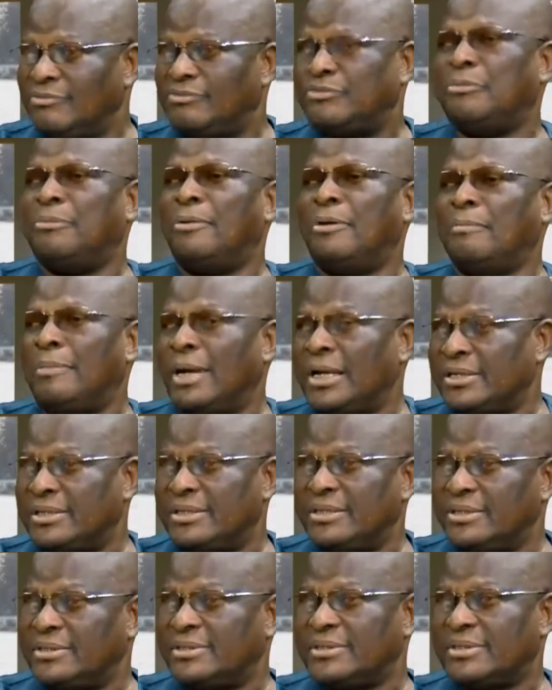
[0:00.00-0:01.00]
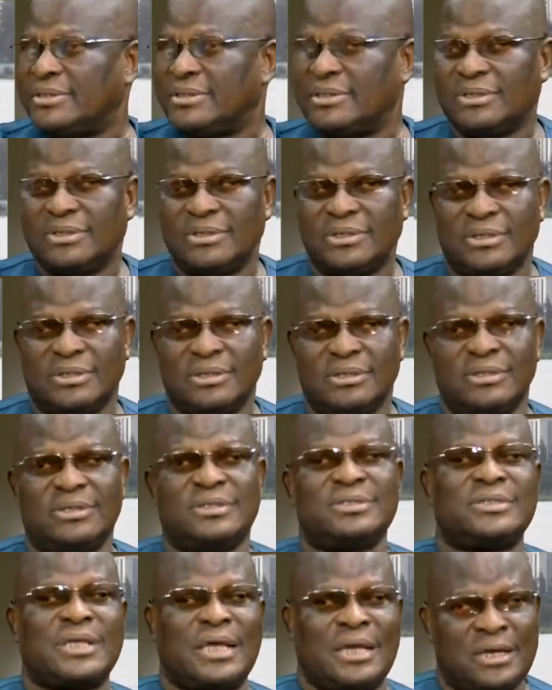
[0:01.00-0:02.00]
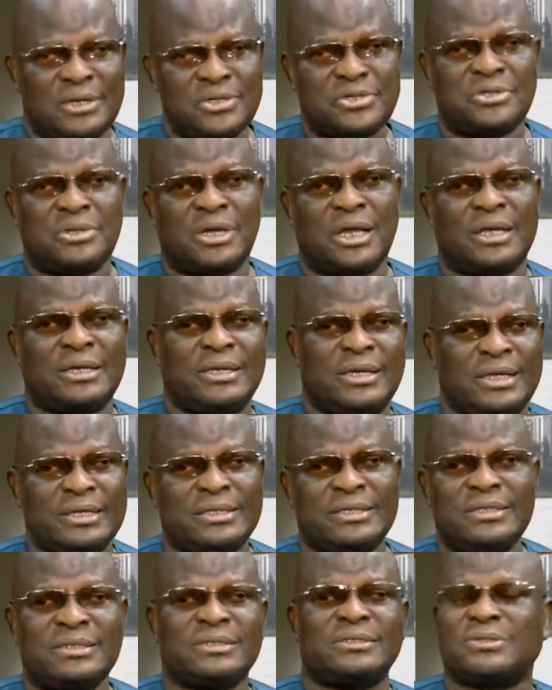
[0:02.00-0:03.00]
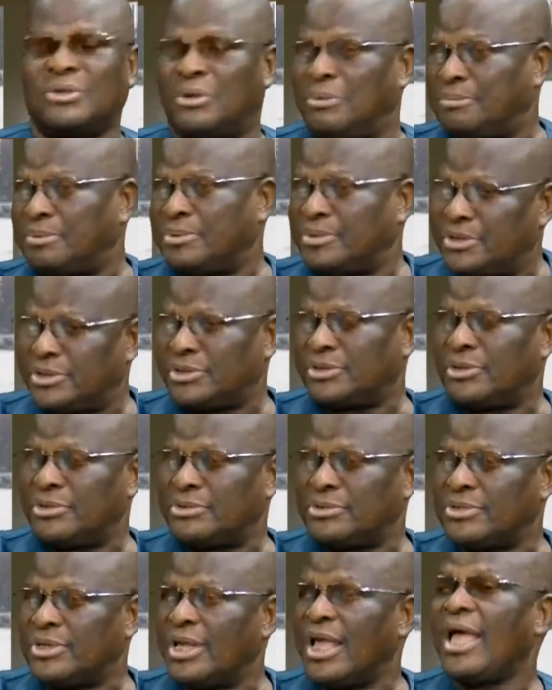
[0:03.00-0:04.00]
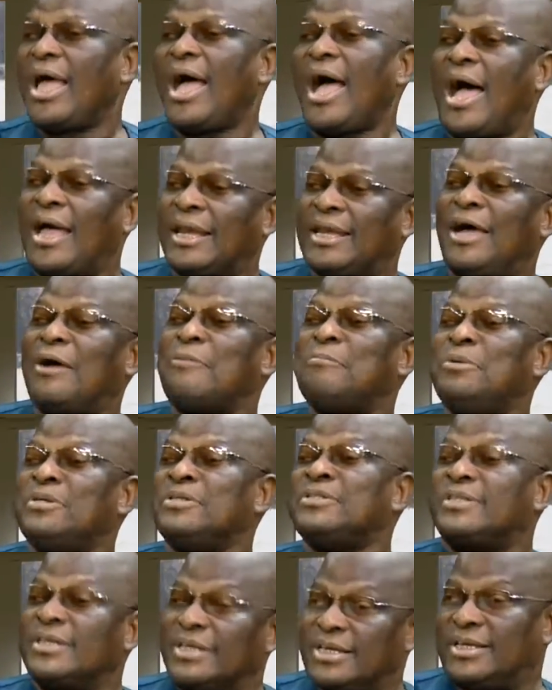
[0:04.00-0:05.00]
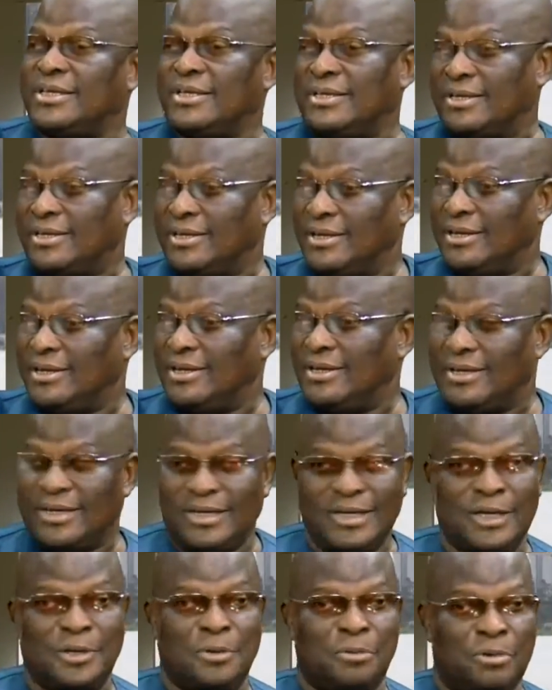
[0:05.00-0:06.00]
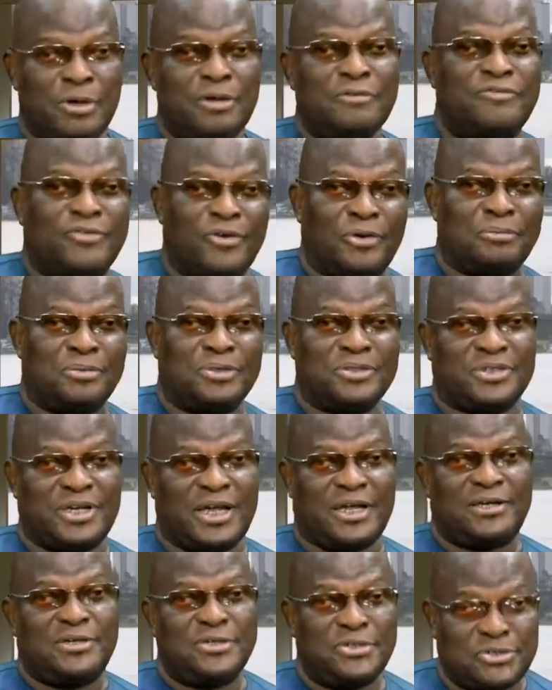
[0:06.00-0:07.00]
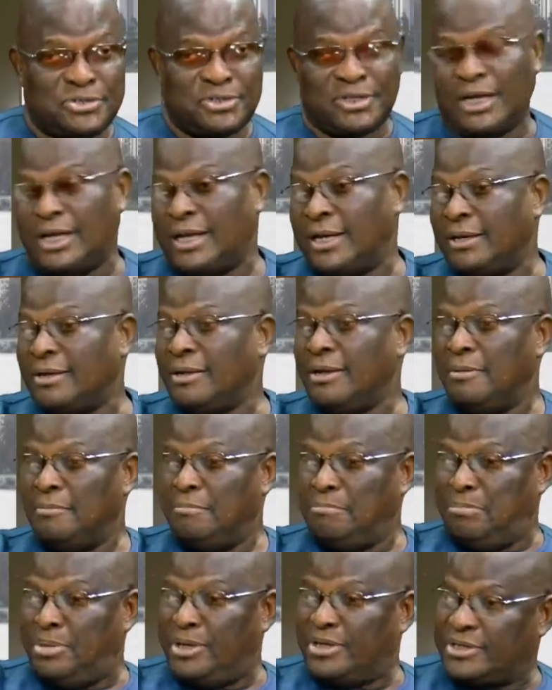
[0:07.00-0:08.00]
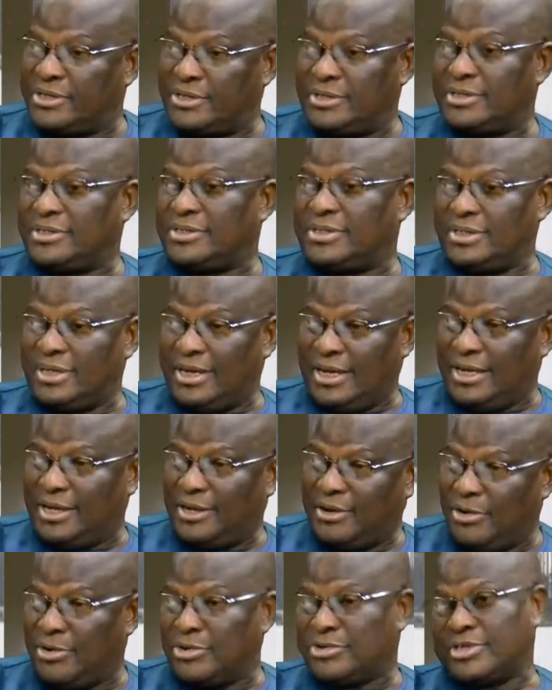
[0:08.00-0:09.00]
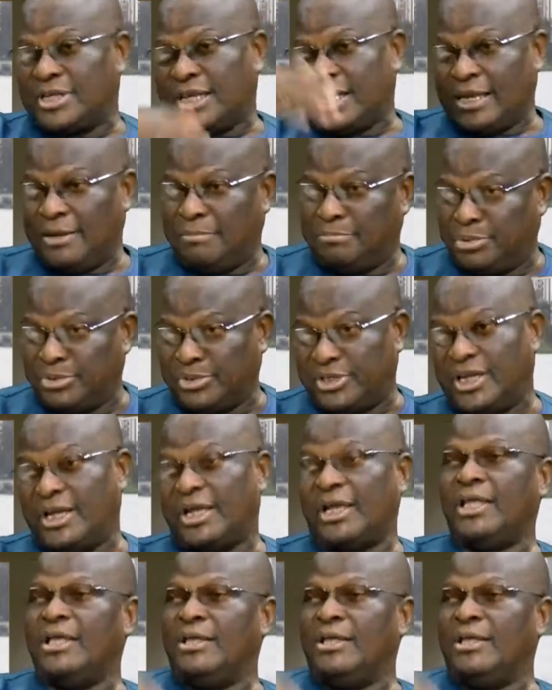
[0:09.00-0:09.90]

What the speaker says: football matches, international athletics competitions are now being taken away from the traditional bases in Lagos and Abuja